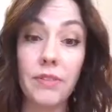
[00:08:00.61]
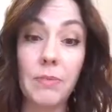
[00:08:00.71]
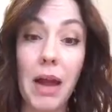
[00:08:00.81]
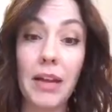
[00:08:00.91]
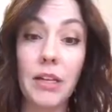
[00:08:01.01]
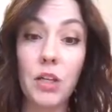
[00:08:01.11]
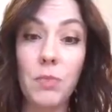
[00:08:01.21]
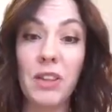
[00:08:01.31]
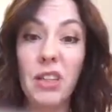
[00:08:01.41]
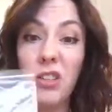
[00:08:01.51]
of the package,
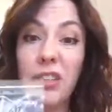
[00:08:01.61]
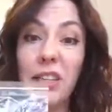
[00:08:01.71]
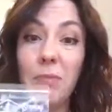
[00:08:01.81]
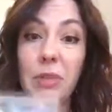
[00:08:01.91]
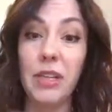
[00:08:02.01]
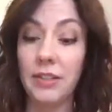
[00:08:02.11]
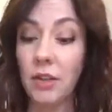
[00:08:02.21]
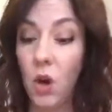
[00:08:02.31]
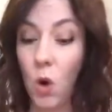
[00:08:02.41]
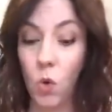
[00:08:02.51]
but they just keep this,
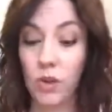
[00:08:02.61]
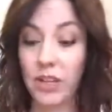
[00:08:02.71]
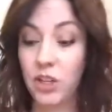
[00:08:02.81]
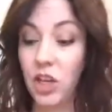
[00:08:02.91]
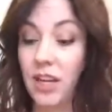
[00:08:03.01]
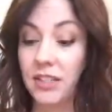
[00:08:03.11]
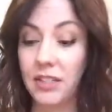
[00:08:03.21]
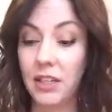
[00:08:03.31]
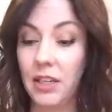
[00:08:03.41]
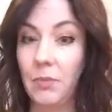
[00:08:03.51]
or they
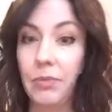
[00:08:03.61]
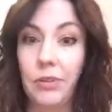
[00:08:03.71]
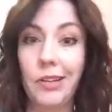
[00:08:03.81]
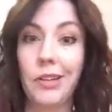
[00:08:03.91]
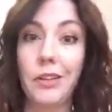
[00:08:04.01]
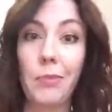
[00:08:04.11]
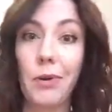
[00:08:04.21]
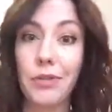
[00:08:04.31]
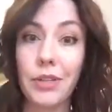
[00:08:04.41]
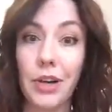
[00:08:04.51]
just keep the
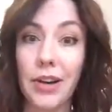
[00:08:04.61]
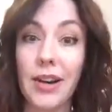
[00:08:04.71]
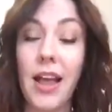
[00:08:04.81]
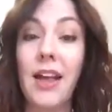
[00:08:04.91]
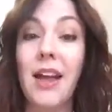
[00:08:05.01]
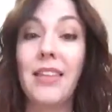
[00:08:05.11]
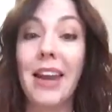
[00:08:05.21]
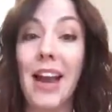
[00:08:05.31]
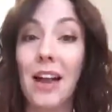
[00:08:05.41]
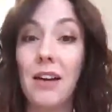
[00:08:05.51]
postcard.
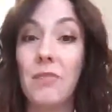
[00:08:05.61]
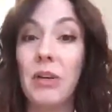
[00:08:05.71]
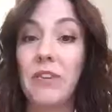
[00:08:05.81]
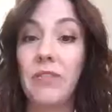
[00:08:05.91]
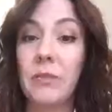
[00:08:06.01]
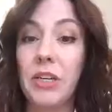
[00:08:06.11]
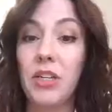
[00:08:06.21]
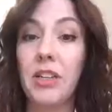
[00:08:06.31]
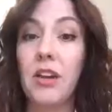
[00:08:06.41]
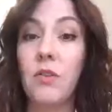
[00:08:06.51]
They have my
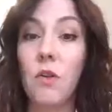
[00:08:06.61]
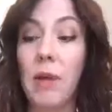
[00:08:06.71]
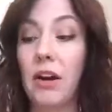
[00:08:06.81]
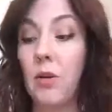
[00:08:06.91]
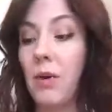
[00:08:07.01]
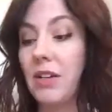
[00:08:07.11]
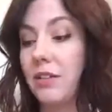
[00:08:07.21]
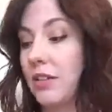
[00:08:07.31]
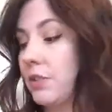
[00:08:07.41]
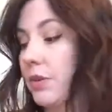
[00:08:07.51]
information then no matter what.
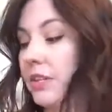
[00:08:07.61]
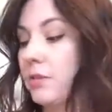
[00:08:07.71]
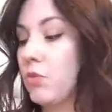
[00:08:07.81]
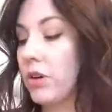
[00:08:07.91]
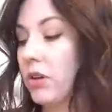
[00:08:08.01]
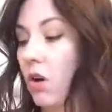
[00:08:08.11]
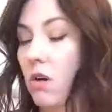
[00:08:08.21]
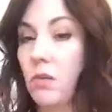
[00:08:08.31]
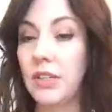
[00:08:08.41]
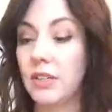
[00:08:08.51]
So that's why it's important to
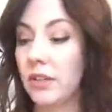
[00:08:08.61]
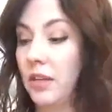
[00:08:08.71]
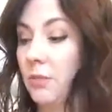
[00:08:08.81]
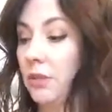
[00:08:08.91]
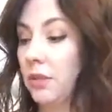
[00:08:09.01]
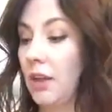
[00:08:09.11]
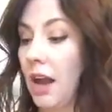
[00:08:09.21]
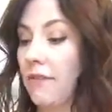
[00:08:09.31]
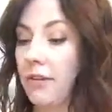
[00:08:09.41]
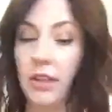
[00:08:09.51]
always label
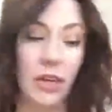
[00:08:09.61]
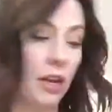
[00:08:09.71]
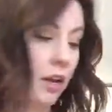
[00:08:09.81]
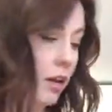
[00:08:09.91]
everything.